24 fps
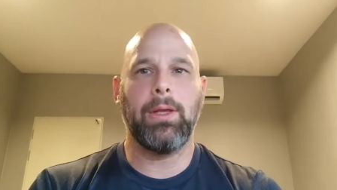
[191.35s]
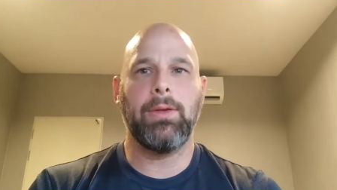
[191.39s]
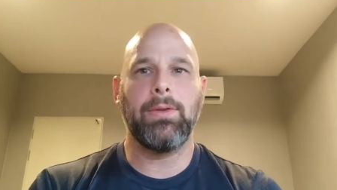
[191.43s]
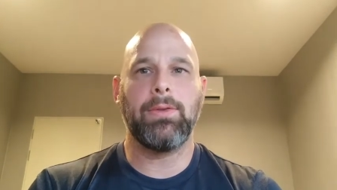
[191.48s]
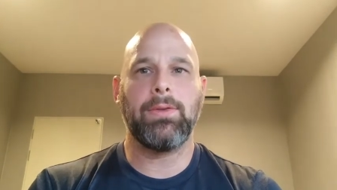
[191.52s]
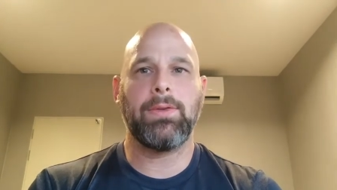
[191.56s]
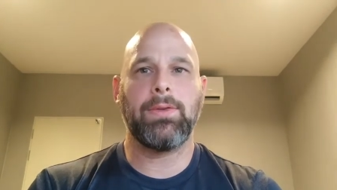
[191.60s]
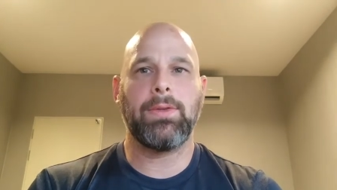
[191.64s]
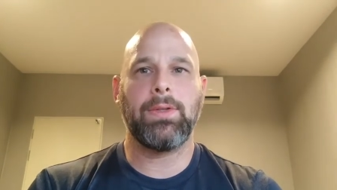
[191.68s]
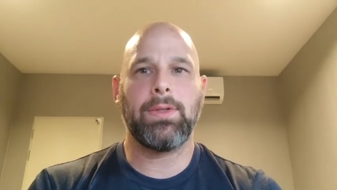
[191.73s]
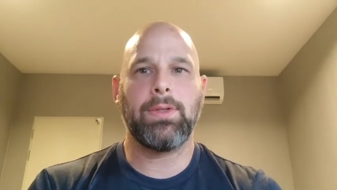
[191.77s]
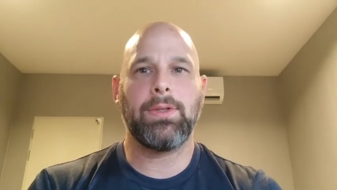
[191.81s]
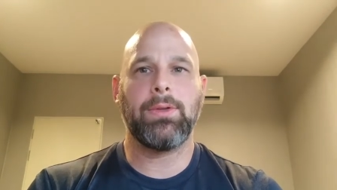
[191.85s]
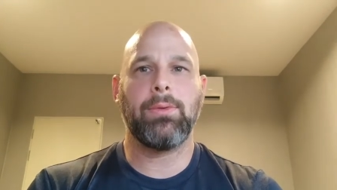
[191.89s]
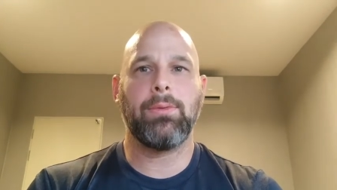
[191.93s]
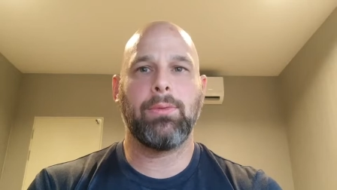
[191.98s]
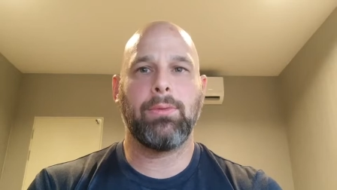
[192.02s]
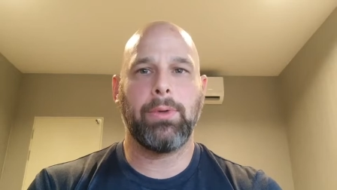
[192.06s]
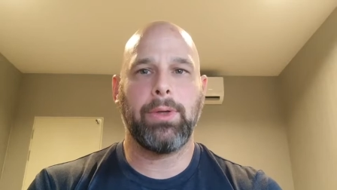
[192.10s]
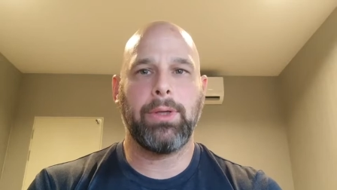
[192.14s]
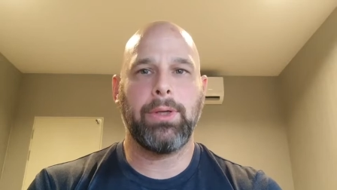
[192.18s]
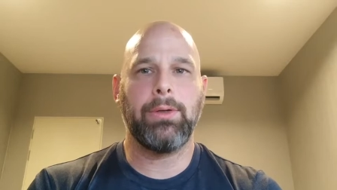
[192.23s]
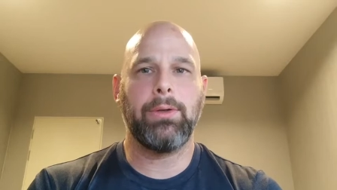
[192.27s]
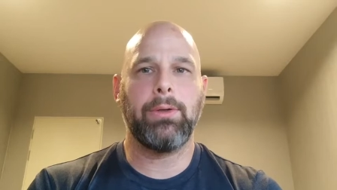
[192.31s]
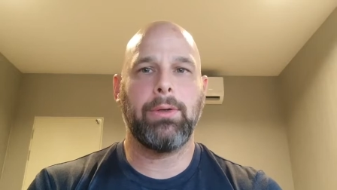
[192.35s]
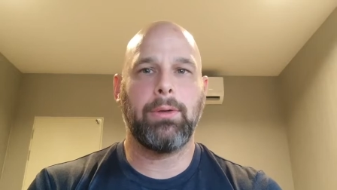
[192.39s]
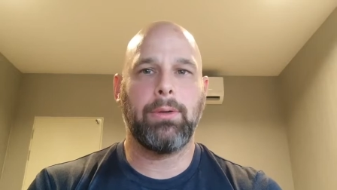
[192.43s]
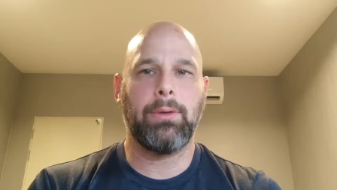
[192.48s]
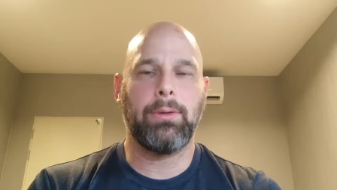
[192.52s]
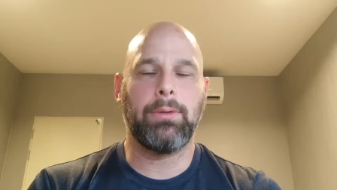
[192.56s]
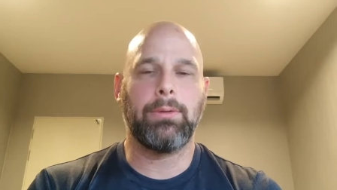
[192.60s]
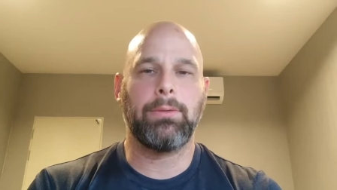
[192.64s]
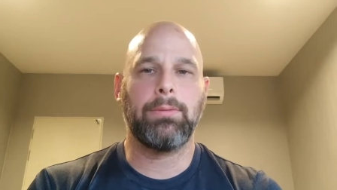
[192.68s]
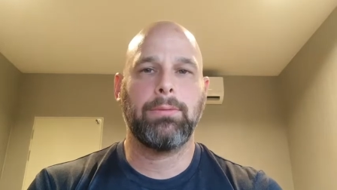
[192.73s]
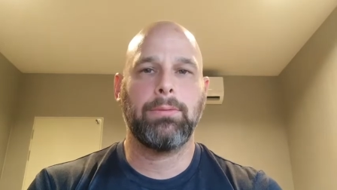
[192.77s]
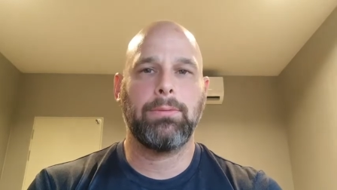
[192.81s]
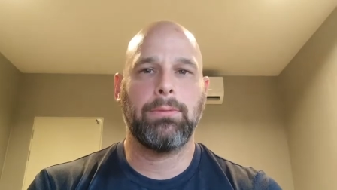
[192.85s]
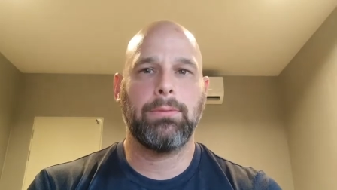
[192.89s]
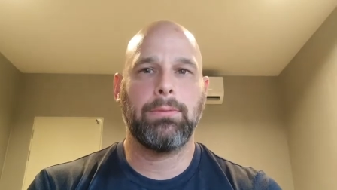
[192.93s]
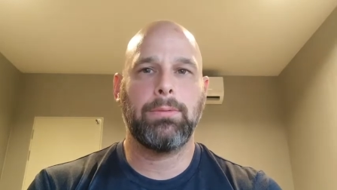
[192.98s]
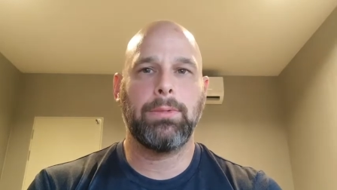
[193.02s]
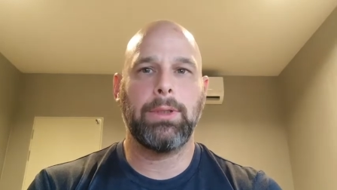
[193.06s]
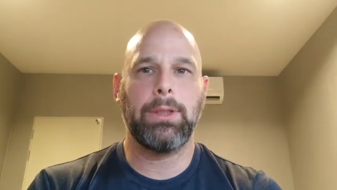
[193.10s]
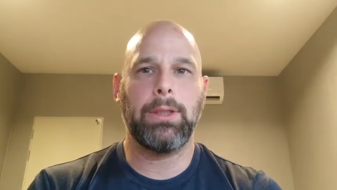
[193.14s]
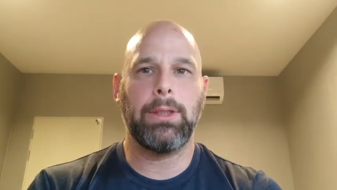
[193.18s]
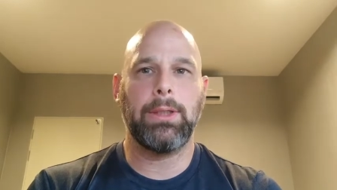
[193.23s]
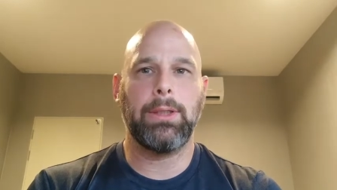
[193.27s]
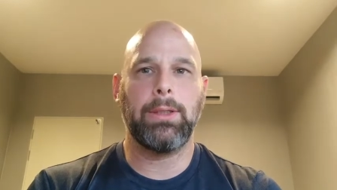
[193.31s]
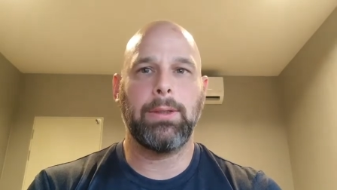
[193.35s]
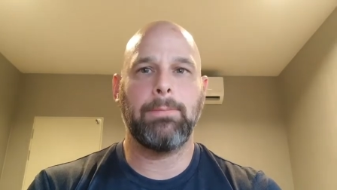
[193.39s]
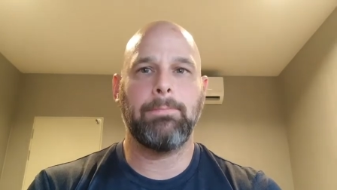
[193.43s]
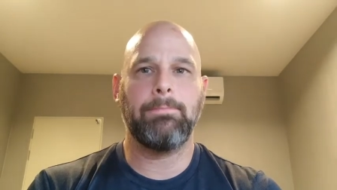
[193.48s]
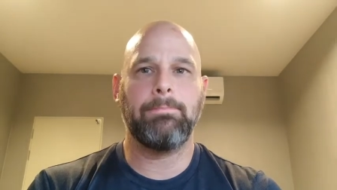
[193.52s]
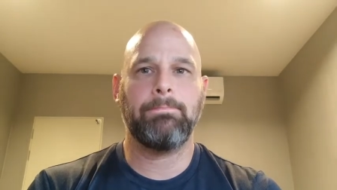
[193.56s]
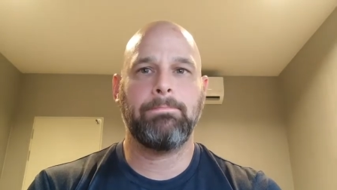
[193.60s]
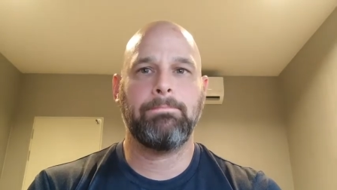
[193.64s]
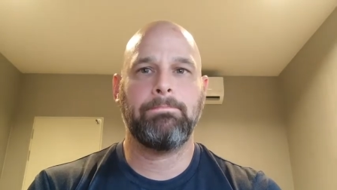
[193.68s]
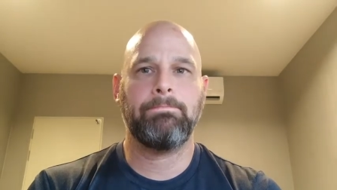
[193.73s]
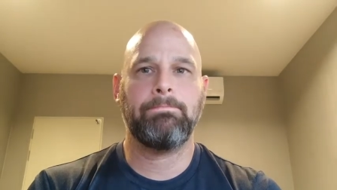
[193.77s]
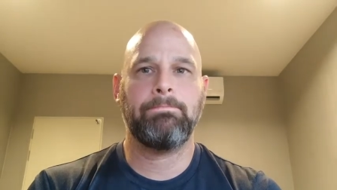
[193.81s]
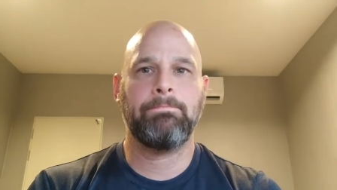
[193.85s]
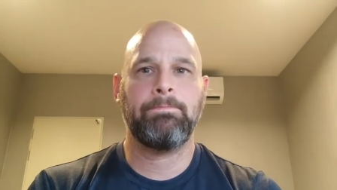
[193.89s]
is it's a real um,